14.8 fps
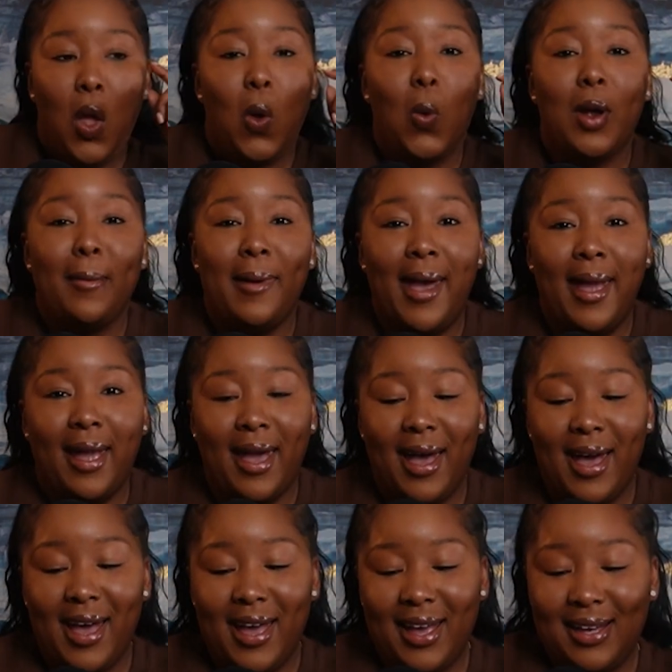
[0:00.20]
We're back,
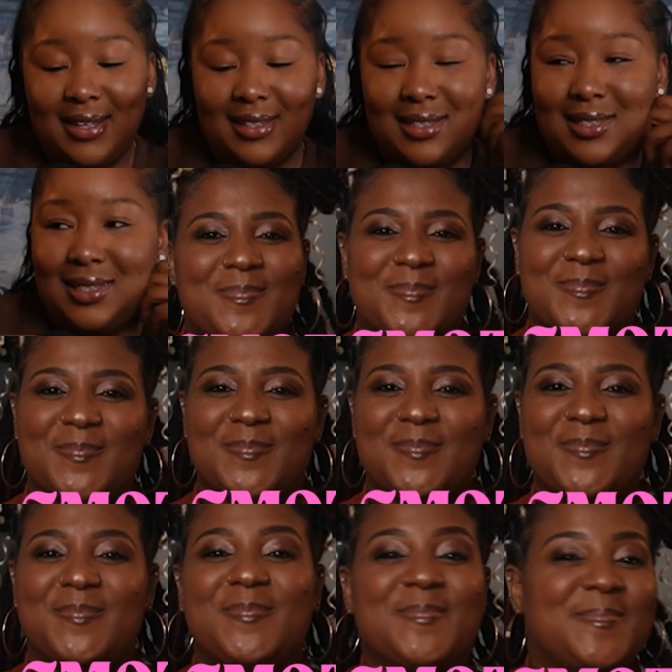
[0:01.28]
guys.
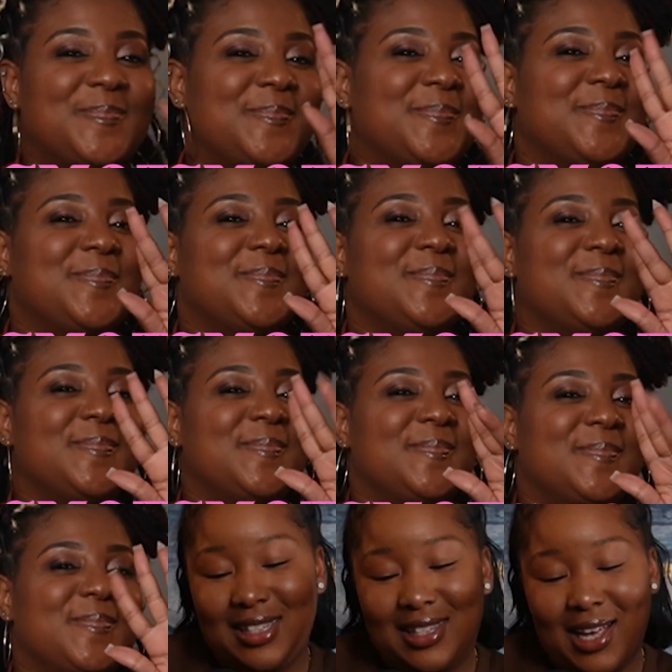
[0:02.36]
Welcome to Mixed
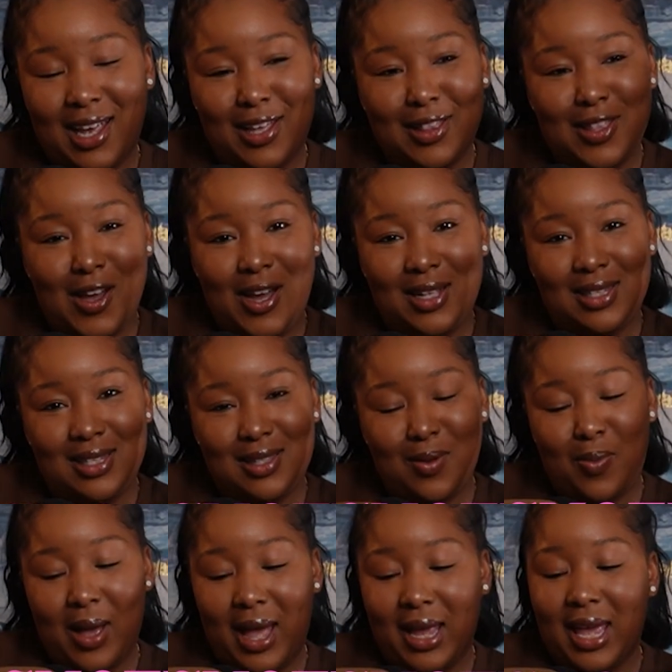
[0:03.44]
Emotions Second Thoughts, the
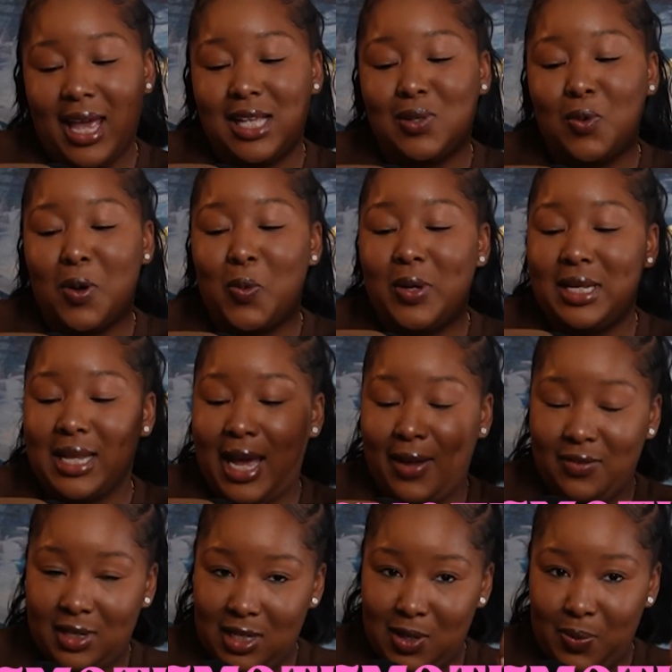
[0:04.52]
podcast where we
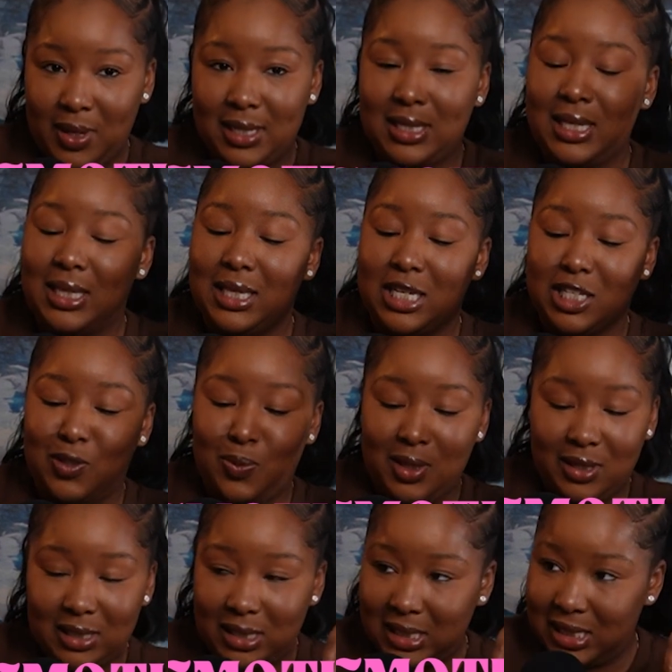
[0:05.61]
dive deep into the
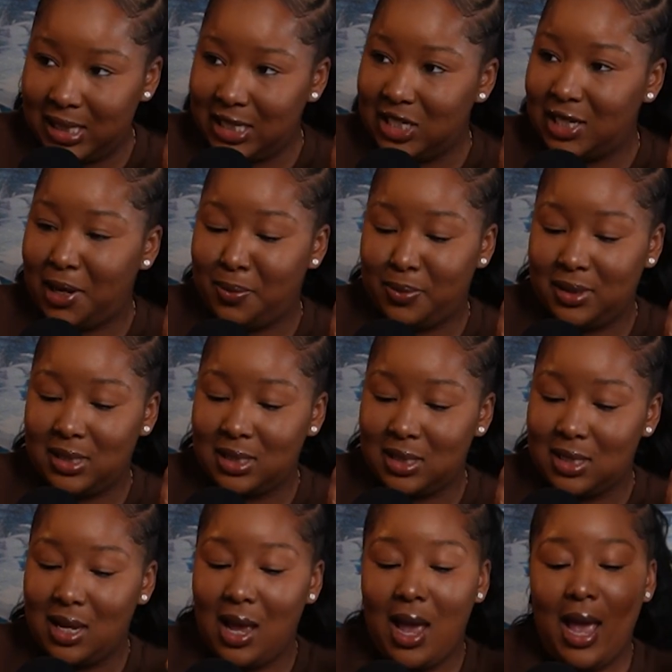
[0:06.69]
experiences that shape
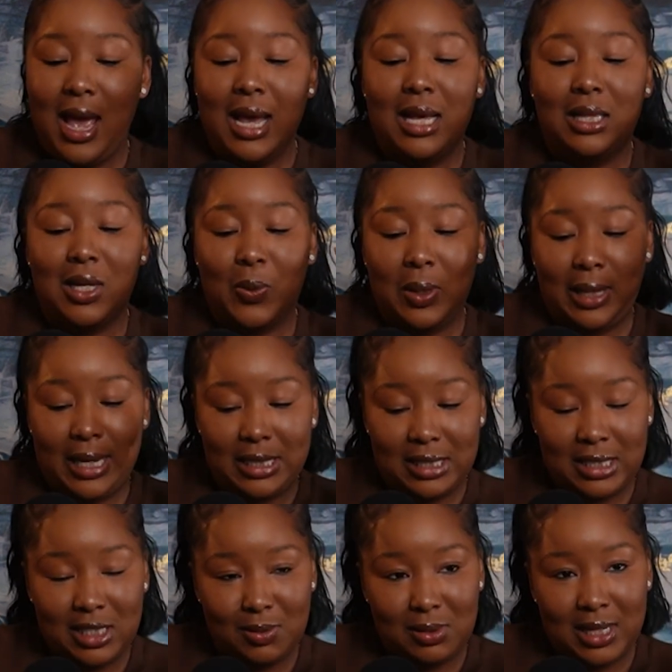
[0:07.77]
us, the
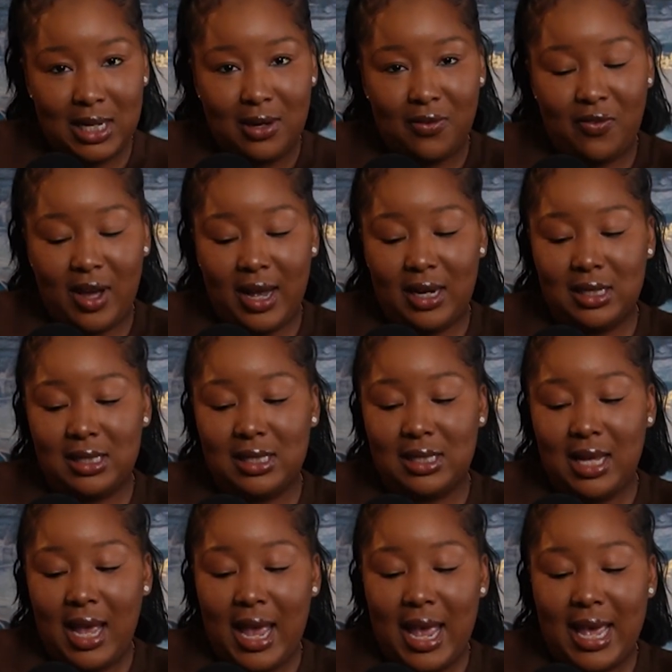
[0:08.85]
relationships that define
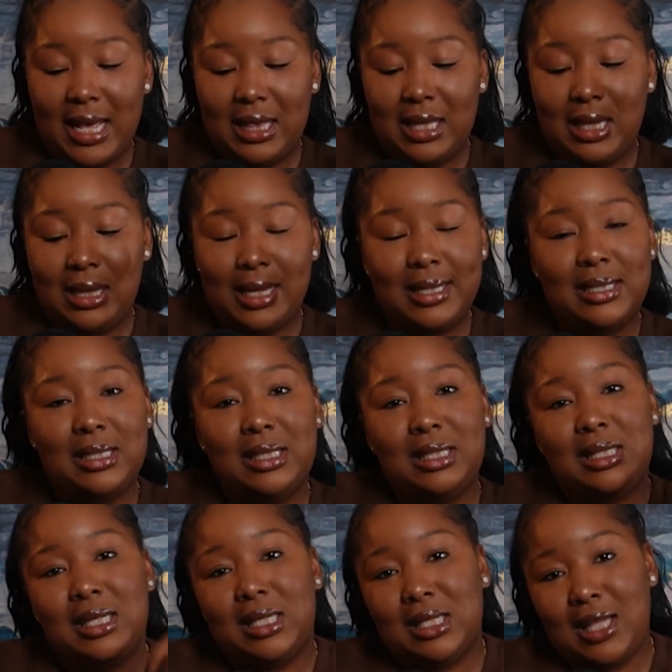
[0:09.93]
us, and the
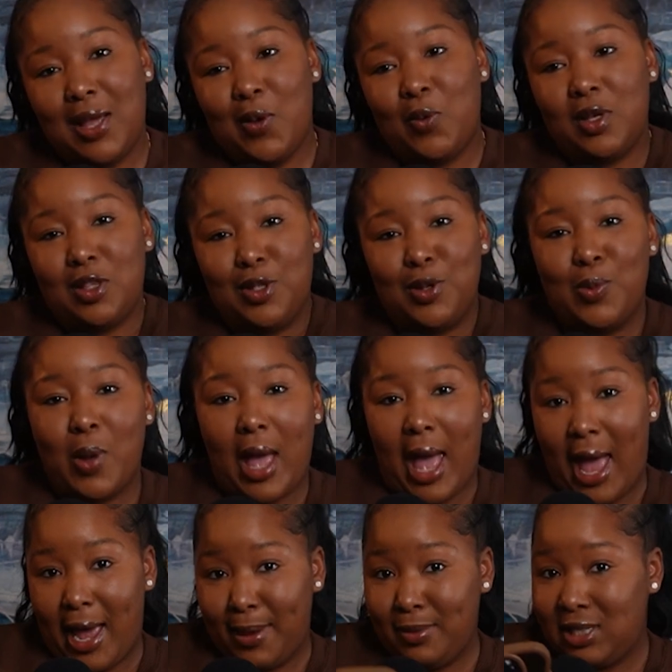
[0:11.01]
lessons that stay with you.
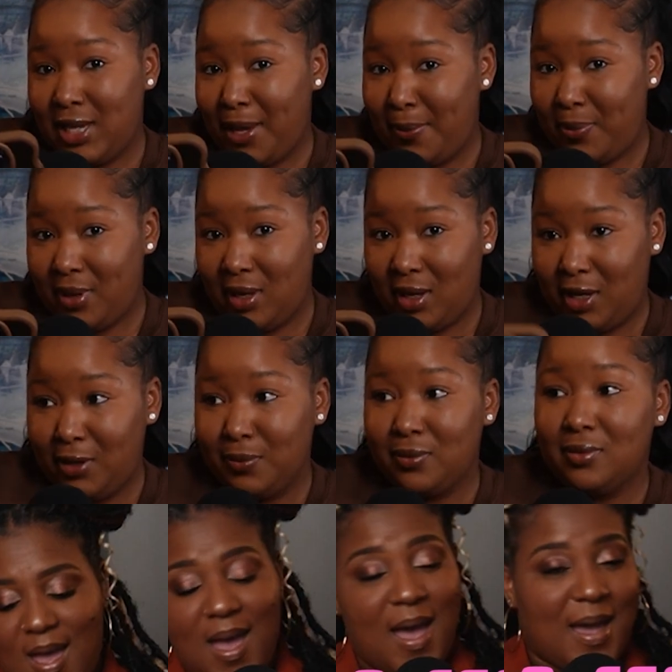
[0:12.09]
I'm JP.
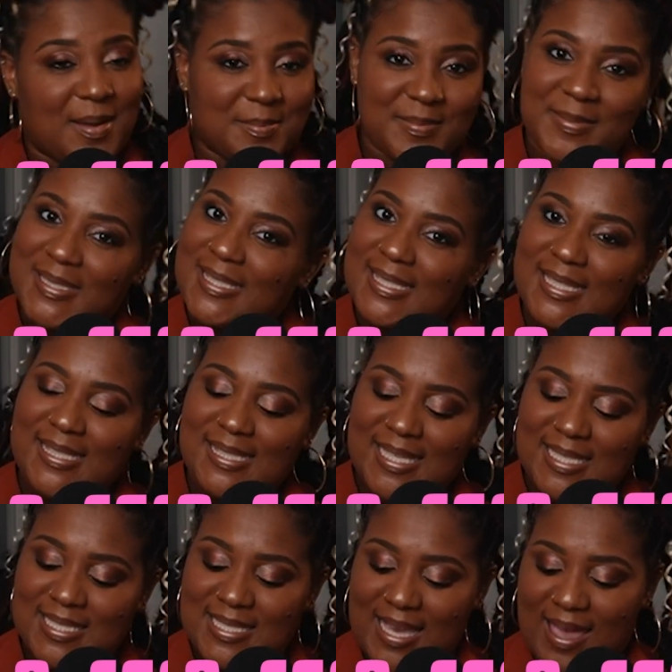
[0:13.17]
I'm Miss
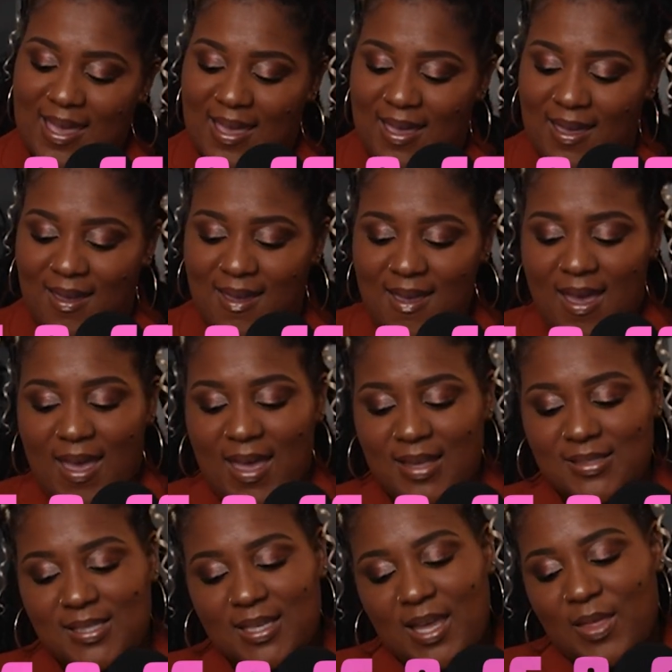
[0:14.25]
Cece J,
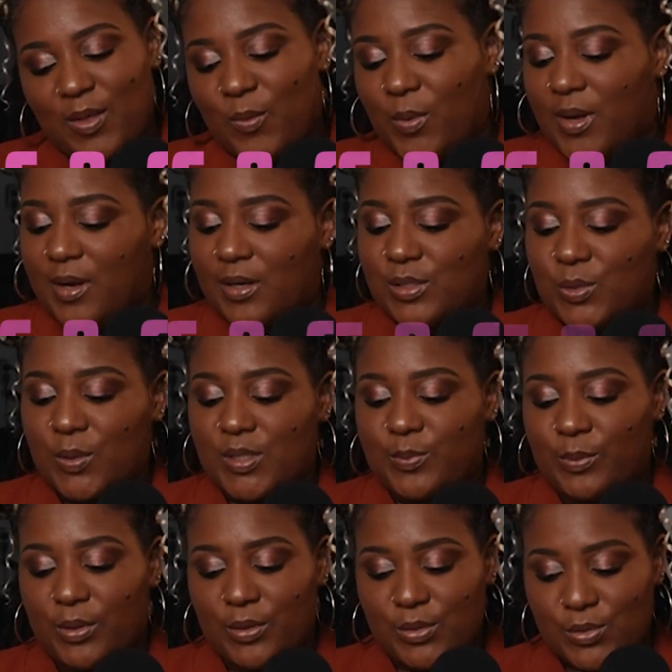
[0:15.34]
and together we're here to
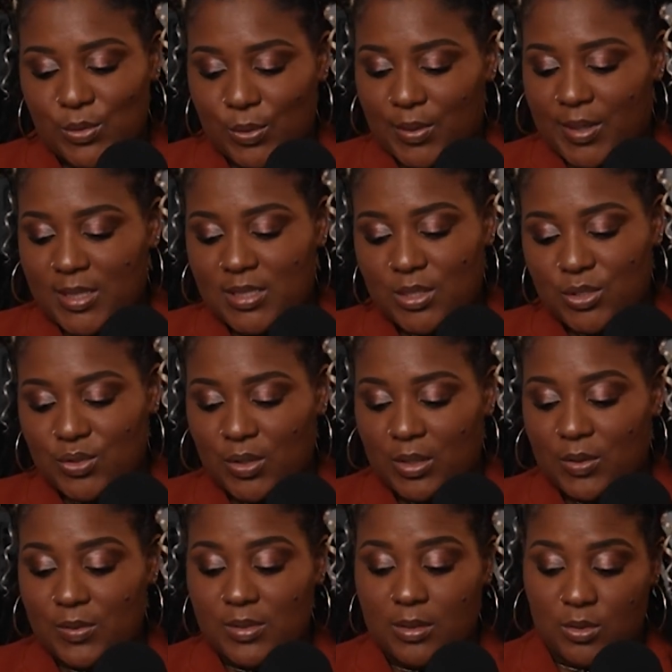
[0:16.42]
explore the stories, the
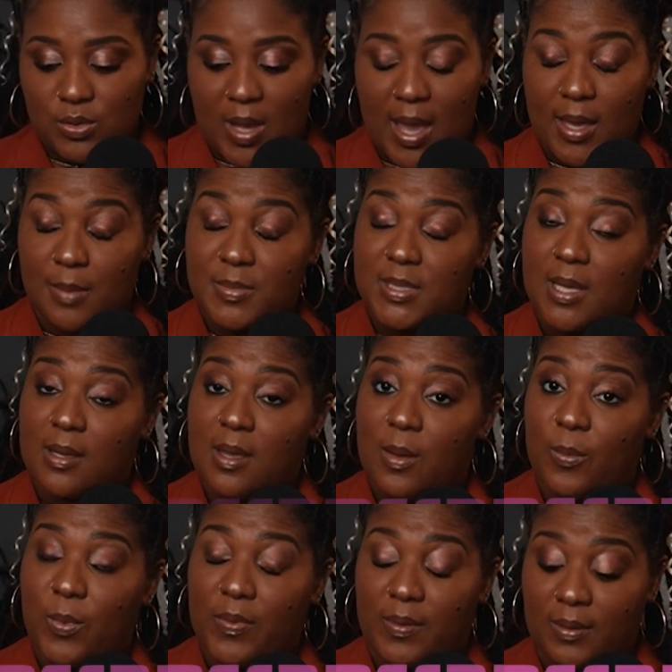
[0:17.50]
struggles, and the triumphs that
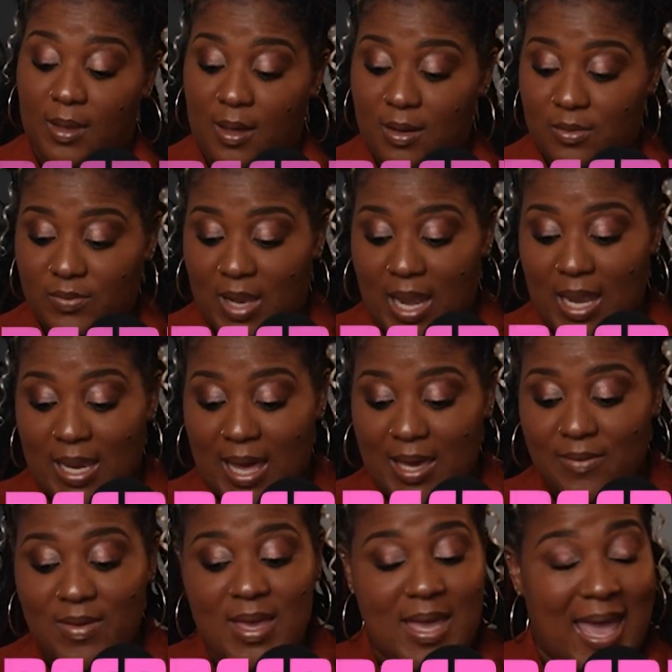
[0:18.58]
come with love,
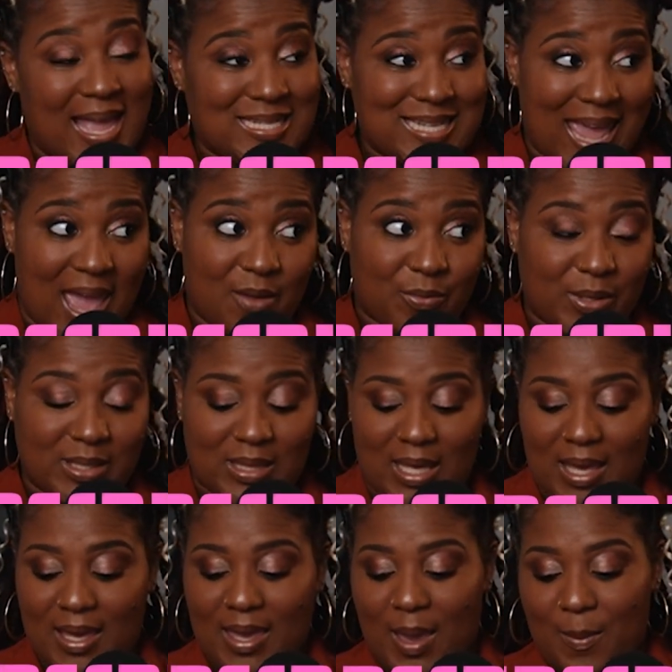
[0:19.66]
life, and
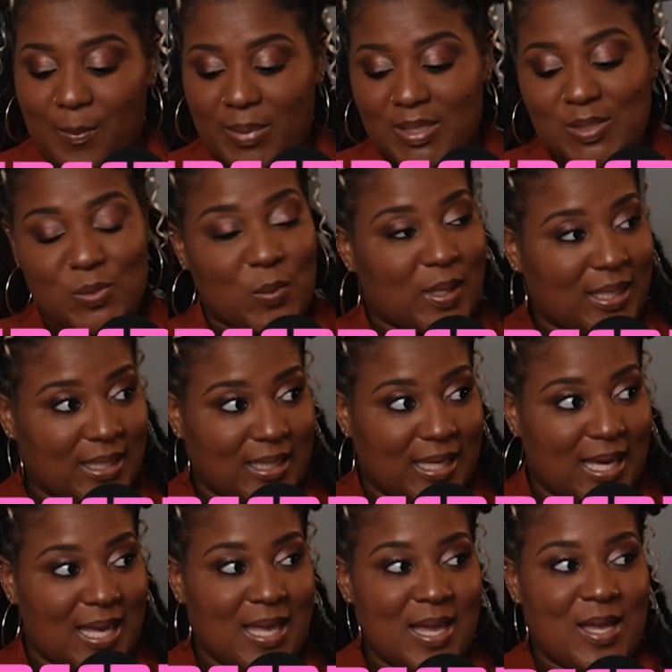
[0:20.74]
everything in
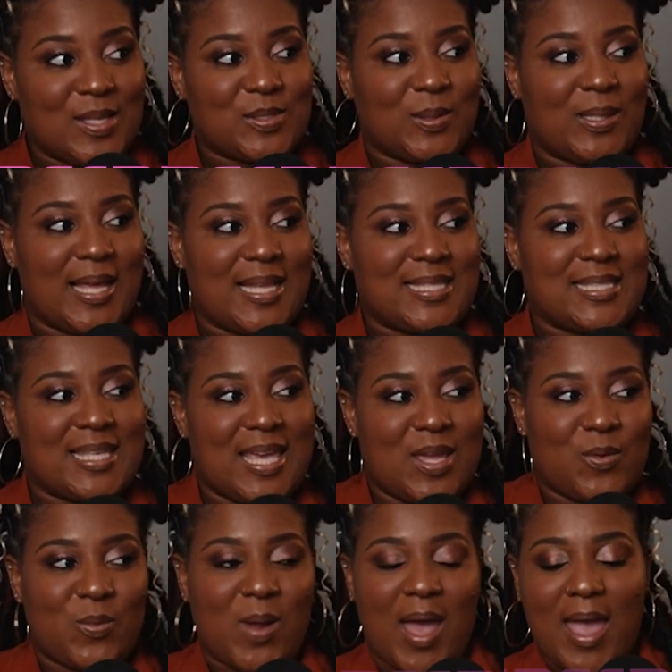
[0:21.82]
between. So let's
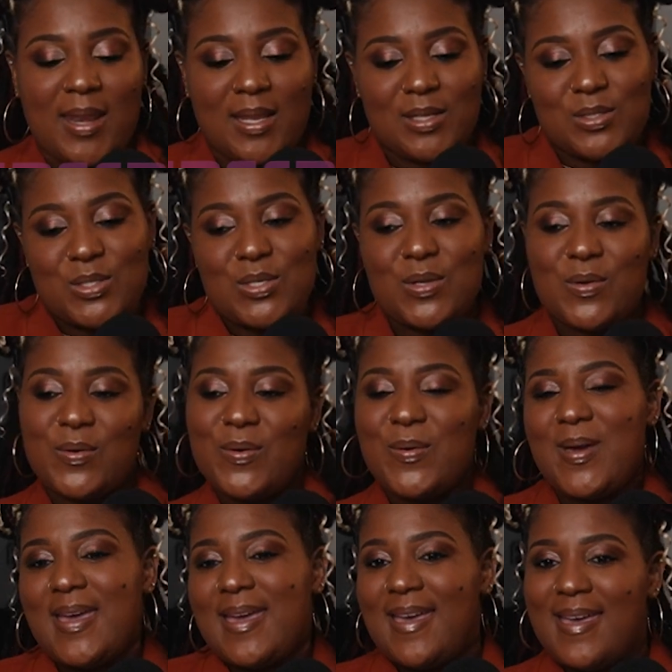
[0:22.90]
get right into
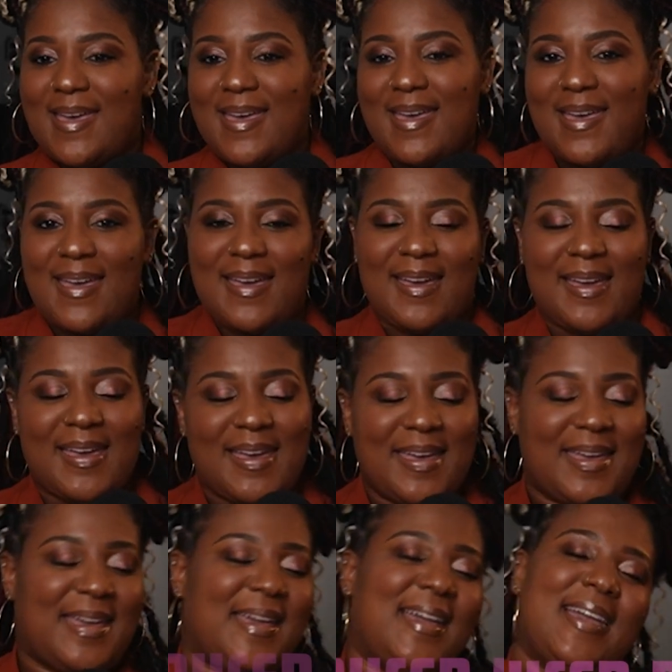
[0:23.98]

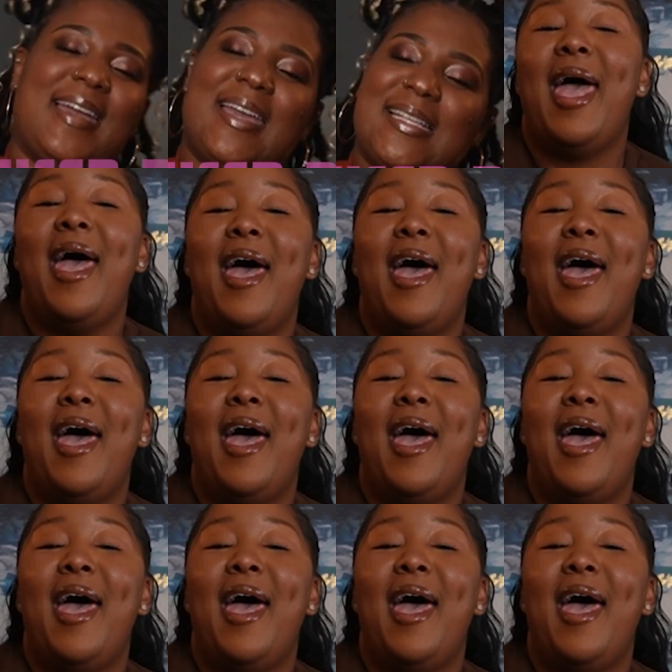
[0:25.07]
it.